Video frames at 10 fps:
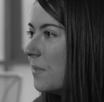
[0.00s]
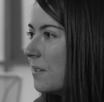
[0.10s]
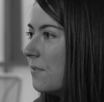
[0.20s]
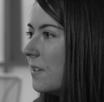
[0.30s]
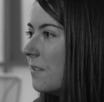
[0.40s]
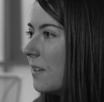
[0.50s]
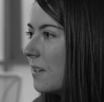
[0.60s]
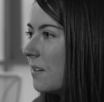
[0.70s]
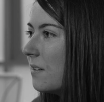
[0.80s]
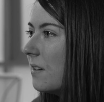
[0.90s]
made feel
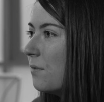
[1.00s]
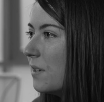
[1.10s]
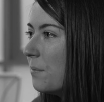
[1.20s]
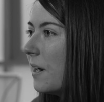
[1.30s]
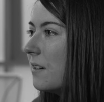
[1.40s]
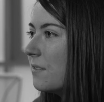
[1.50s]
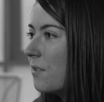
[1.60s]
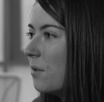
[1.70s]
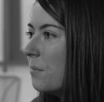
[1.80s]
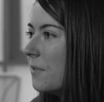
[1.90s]
like a real part of
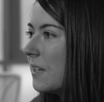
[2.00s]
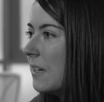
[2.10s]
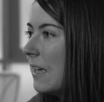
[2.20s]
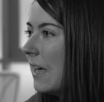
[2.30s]
the company.